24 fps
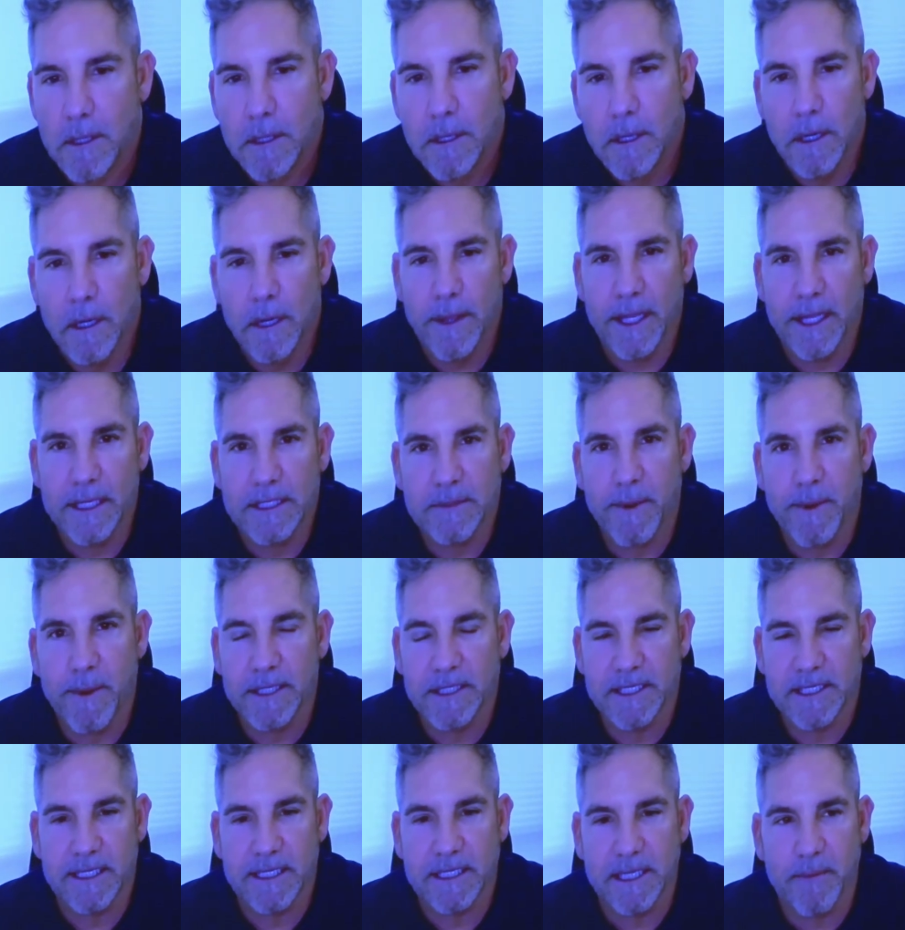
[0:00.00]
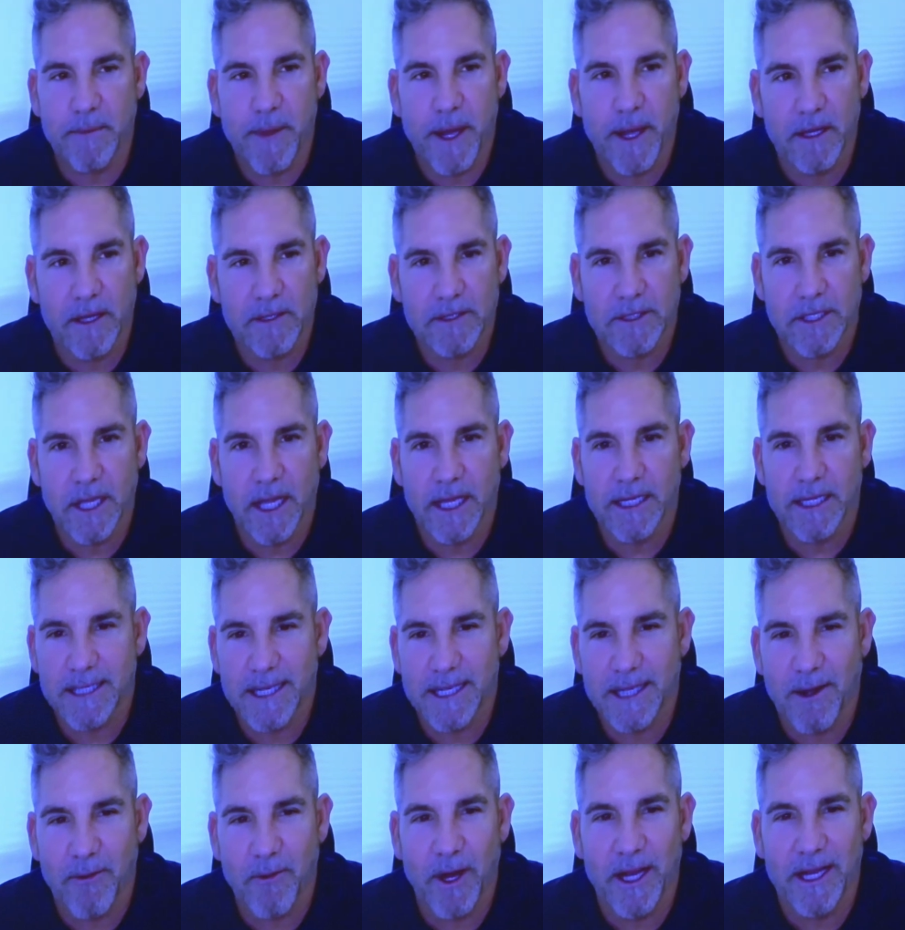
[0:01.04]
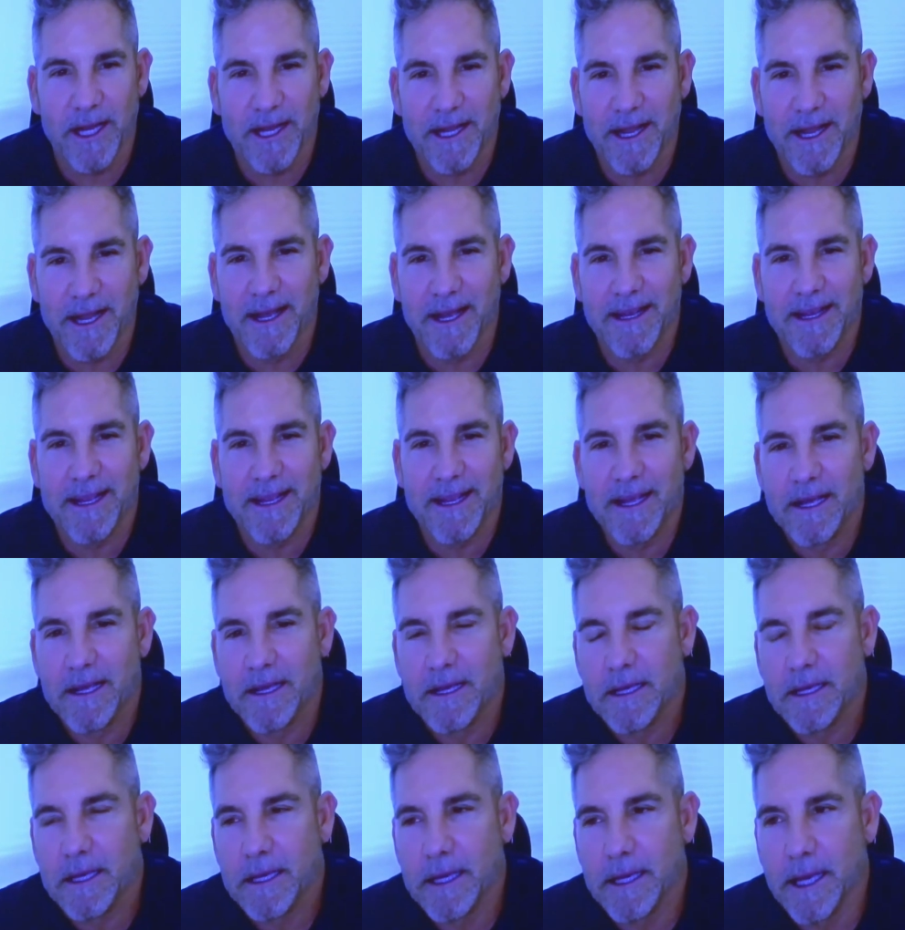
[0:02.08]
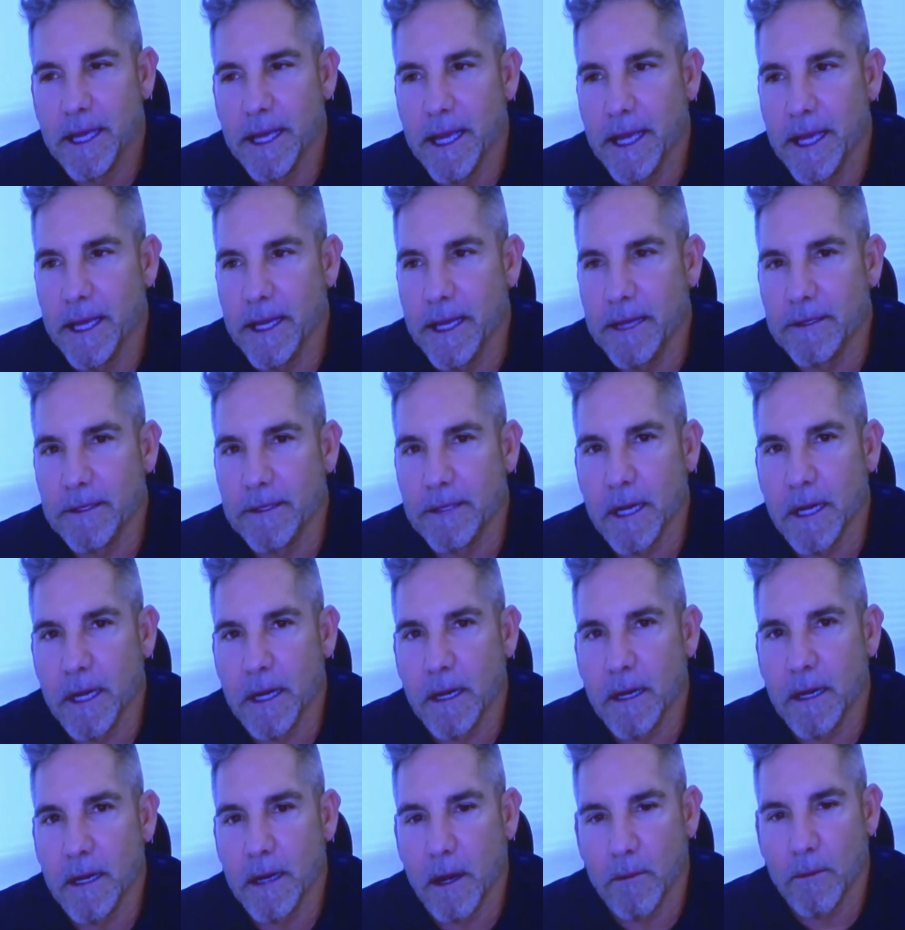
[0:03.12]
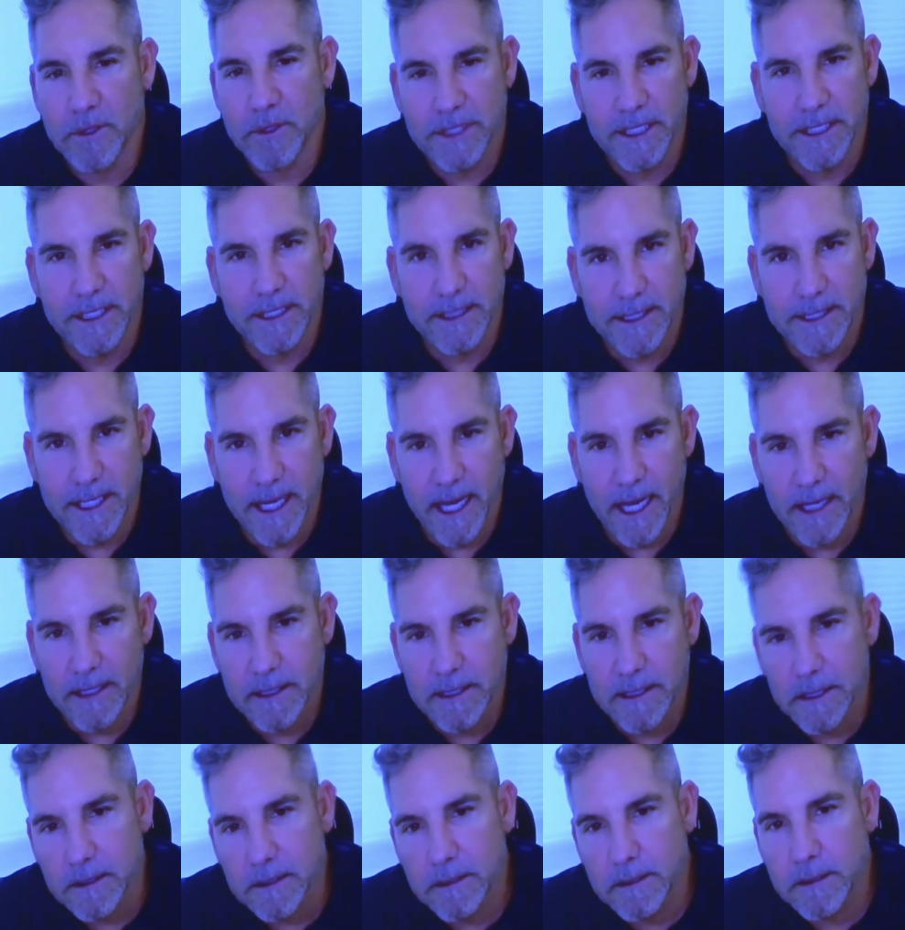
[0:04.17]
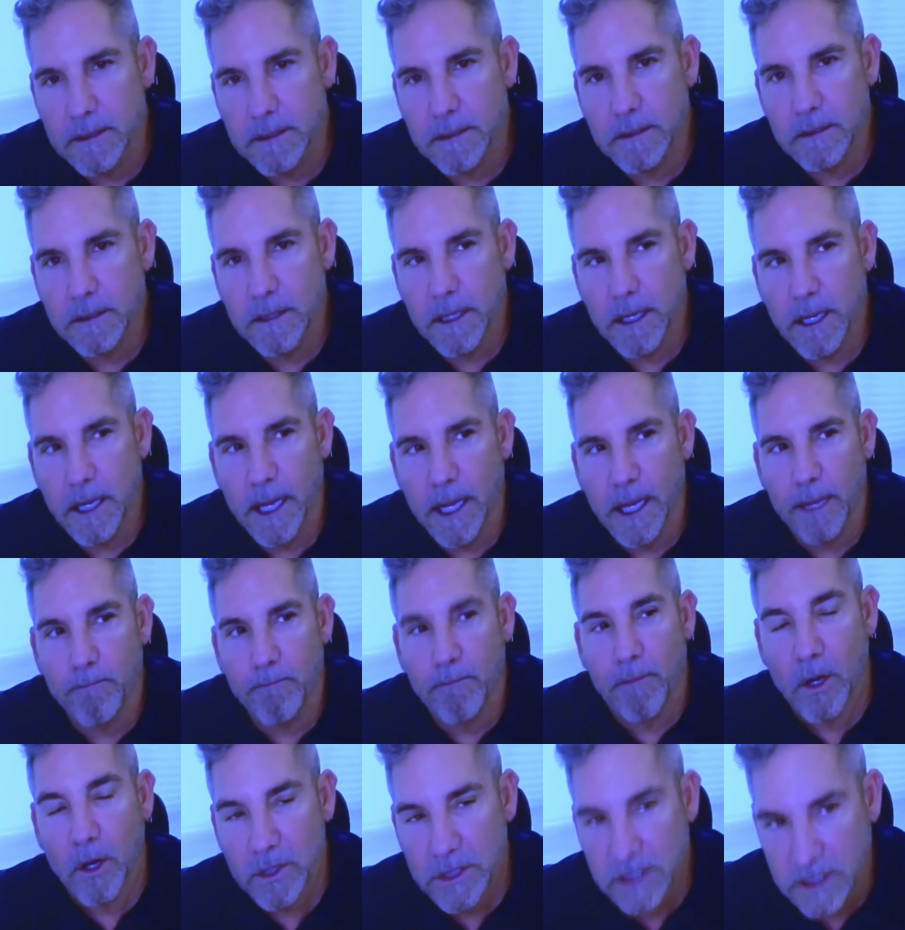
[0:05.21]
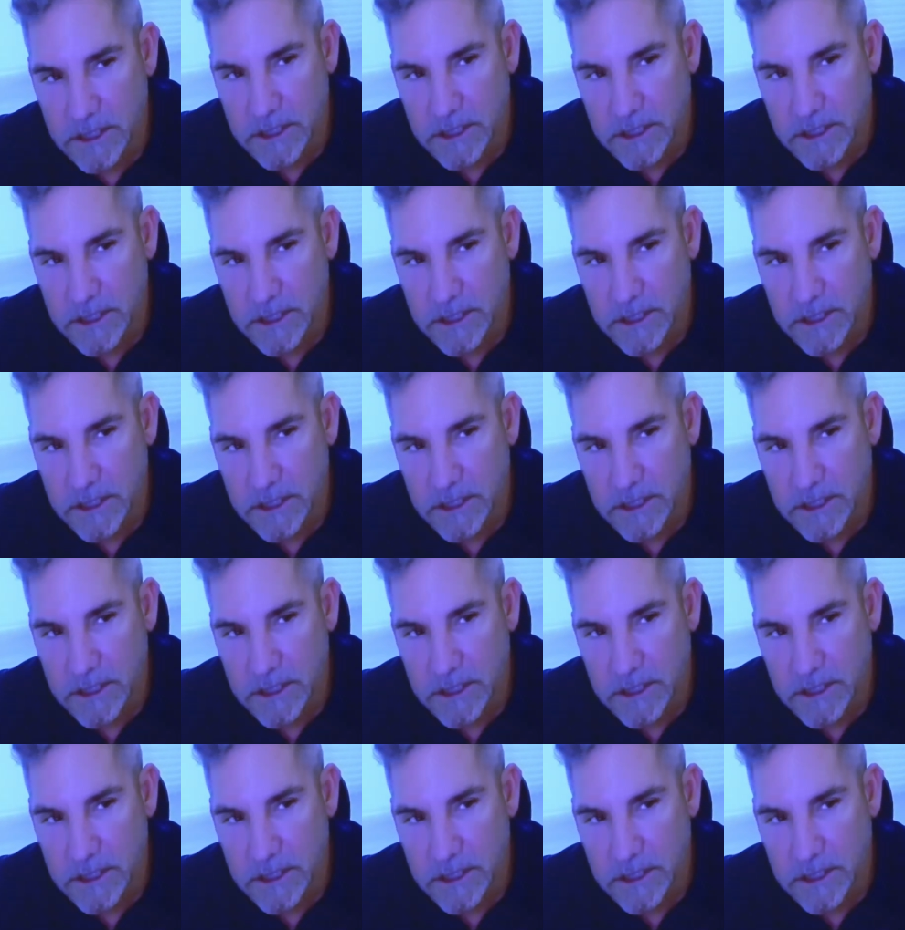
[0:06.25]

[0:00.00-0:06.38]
That's about 60 pounds less than I weigh today. Wow. And I was in debt. And most